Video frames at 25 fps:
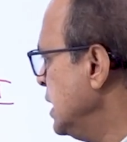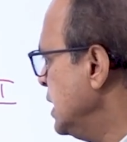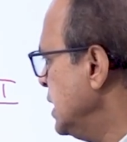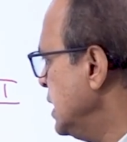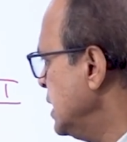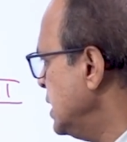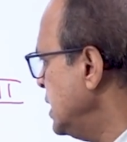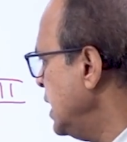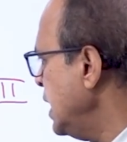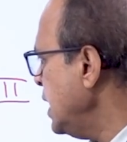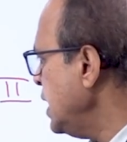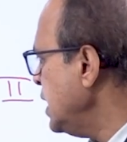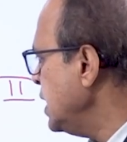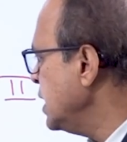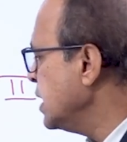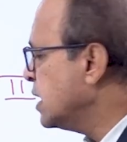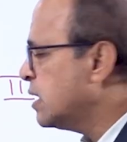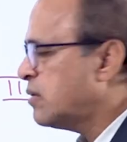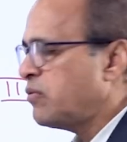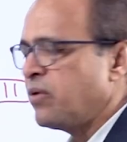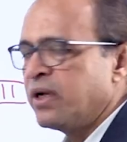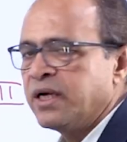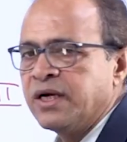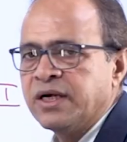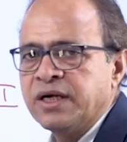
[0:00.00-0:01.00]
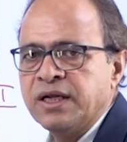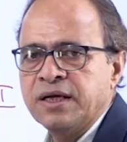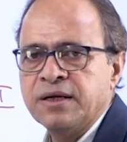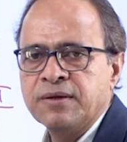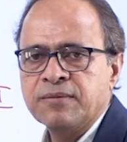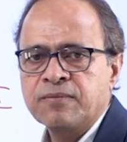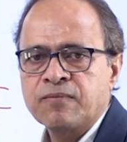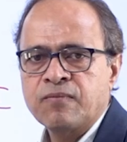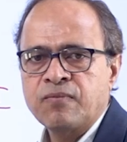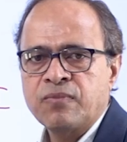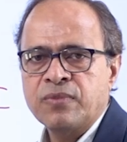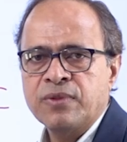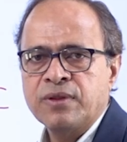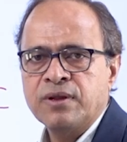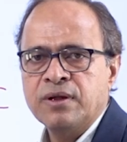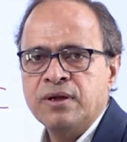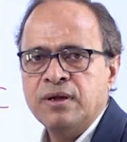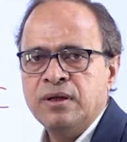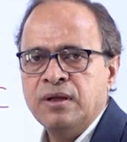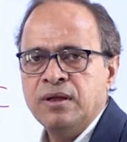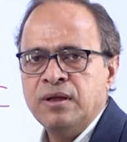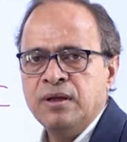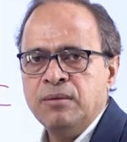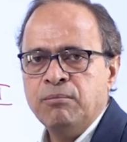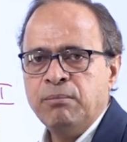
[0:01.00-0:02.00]
Then liquidity.
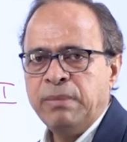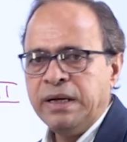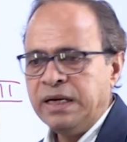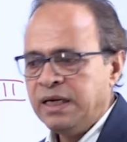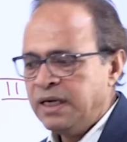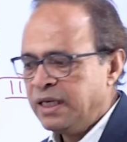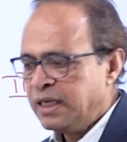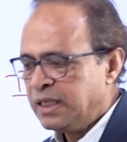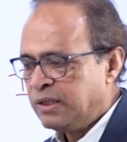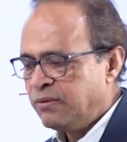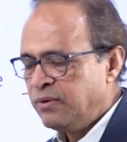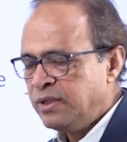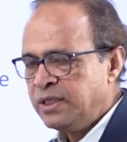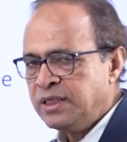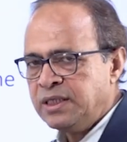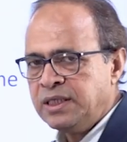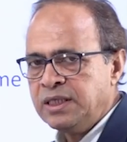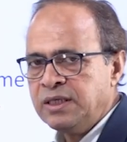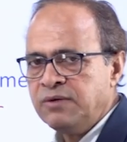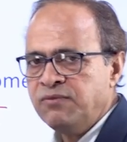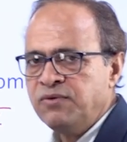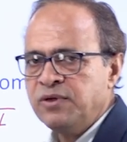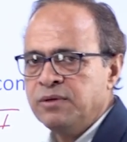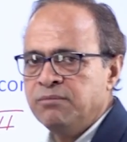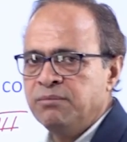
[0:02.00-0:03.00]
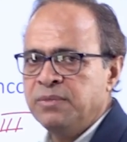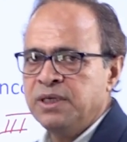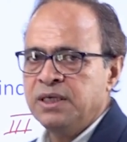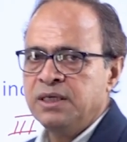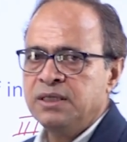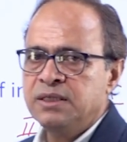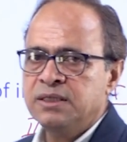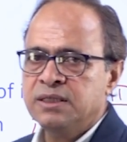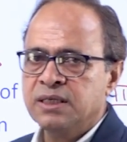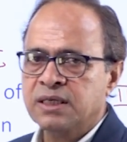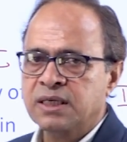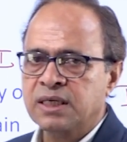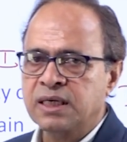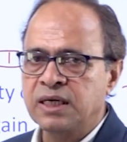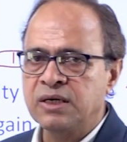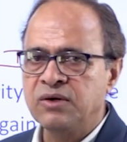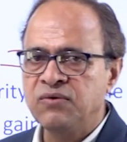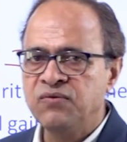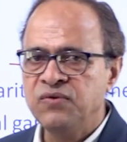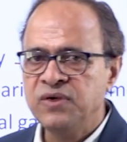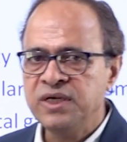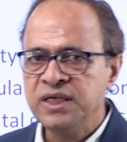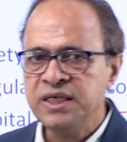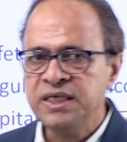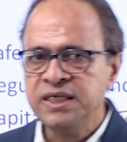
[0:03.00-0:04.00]
By liquidity we mean the
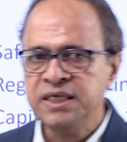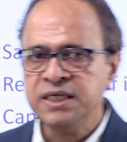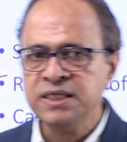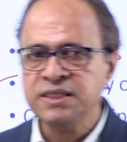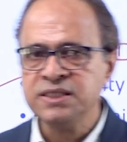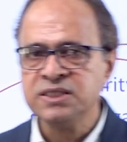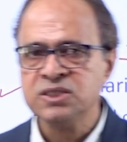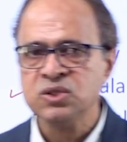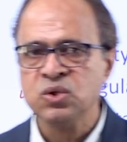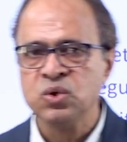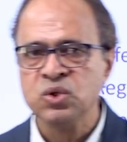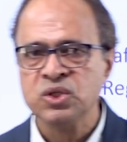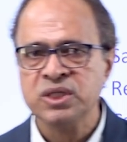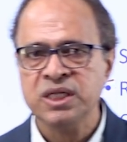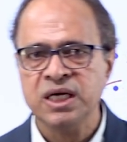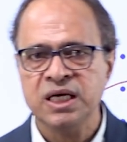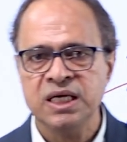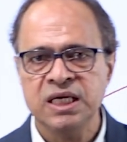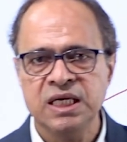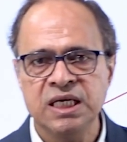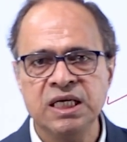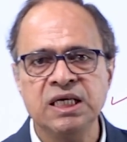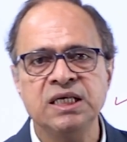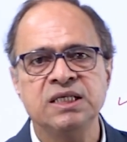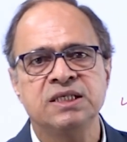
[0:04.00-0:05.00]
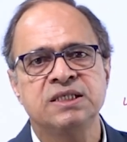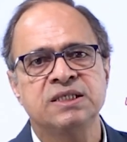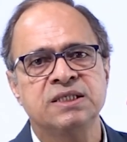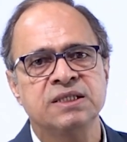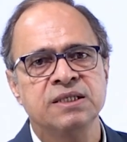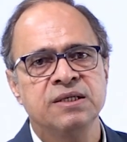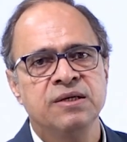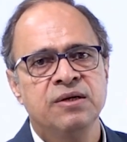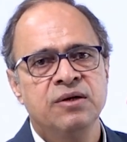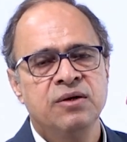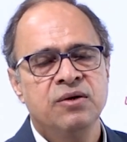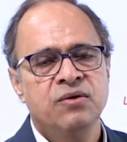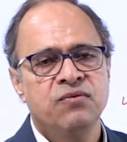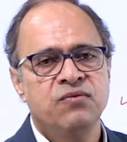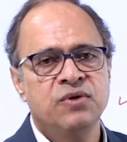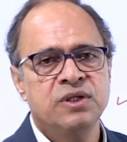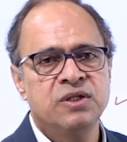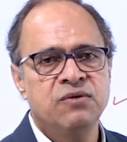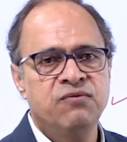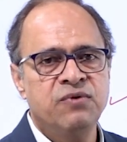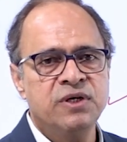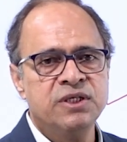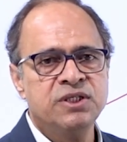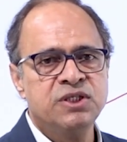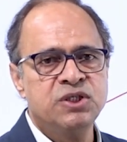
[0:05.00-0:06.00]
convenience or the ease with
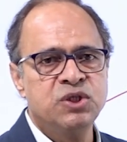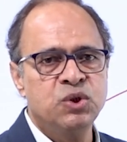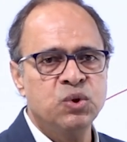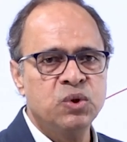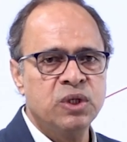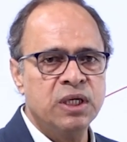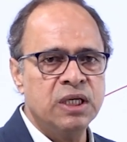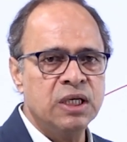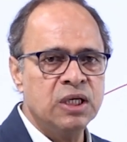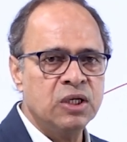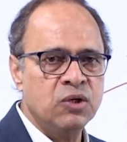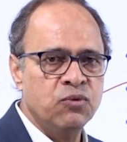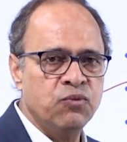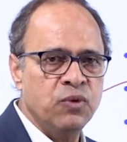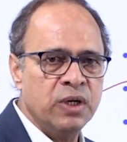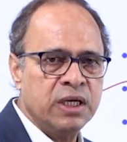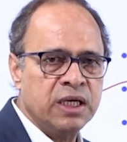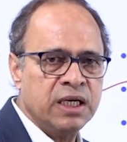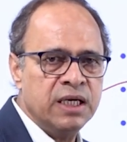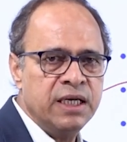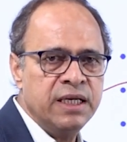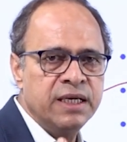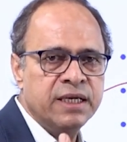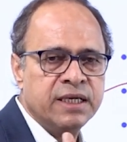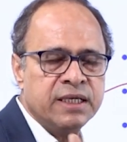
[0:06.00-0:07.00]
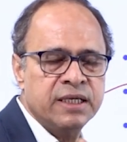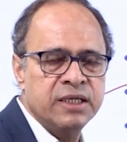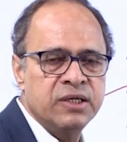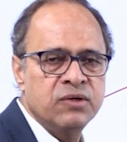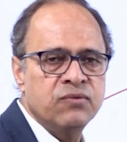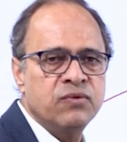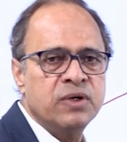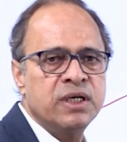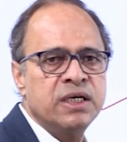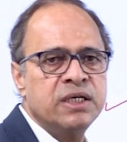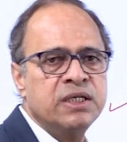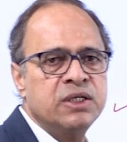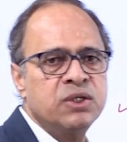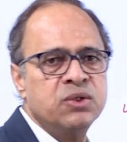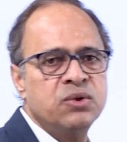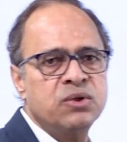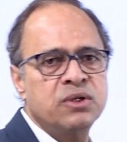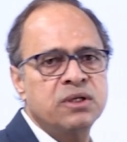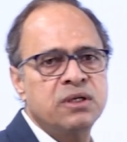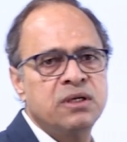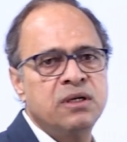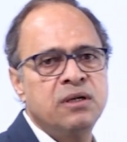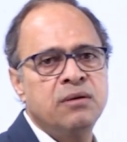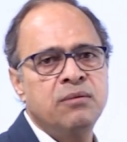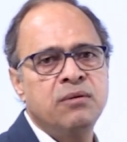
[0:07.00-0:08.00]
which you can quickly convert your
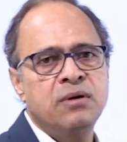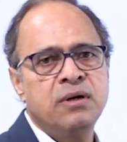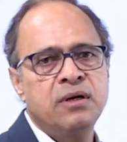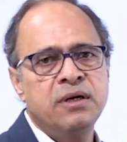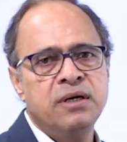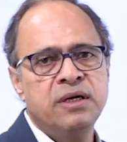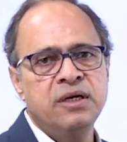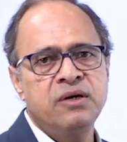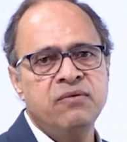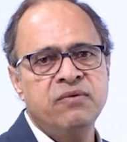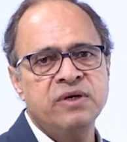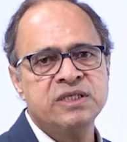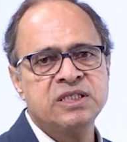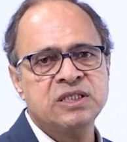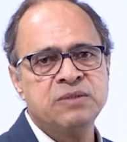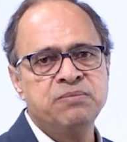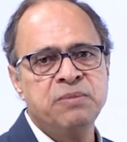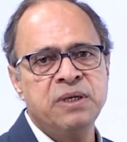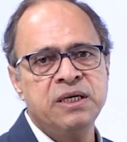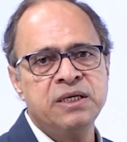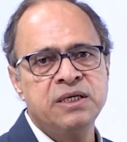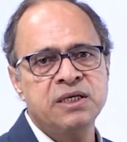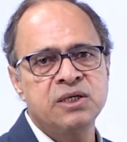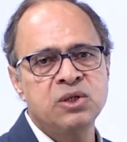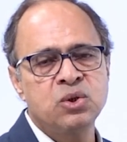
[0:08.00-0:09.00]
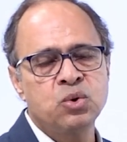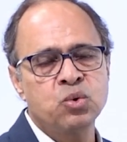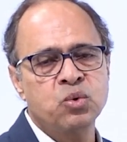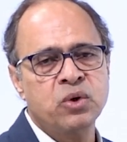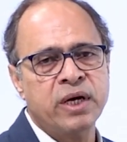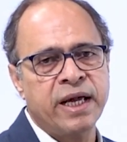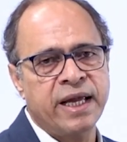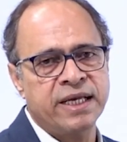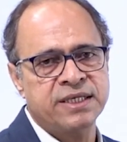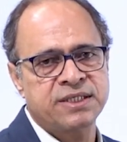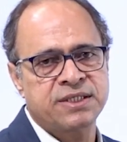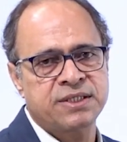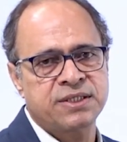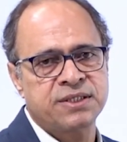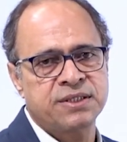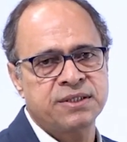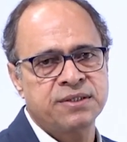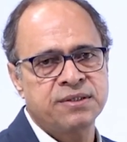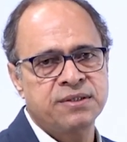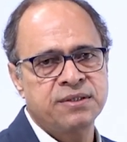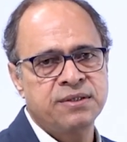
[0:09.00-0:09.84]
investment into cash.